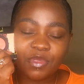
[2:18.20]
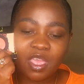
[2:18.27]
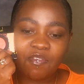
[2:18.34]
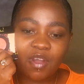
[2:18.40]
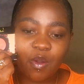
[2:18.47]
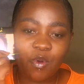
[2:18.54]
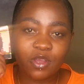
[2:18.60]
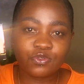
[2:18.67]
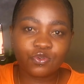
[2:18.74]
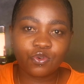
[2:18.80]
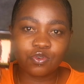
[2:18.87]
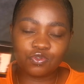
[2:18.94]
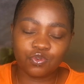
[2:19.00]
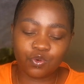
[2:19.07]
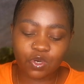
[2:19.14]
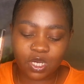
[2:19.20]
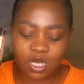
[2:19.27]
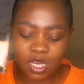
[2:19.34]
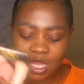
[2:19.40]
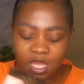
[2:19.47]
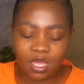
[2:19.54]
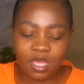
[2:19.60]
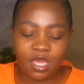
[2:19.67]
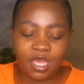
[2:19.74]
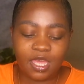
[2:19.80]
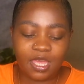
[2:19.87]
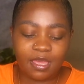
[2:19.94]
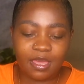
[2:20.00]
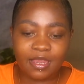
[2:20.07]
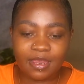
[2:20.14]
if I want to contour
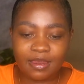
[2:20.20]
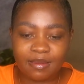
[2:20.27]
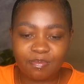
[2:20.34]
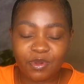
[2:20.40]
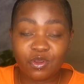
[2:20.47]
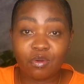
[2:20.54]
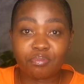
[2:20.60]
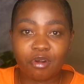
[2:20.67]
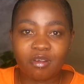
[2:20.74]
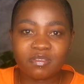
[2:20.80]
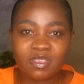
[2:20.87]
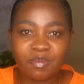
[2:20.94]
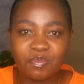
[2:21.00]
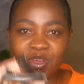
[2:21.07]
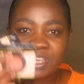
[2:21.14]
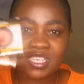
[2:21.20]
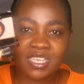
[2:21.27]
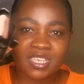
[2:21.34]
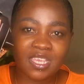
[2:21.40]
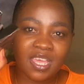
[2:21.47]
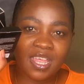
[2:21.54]
a little bit or bronze a bit.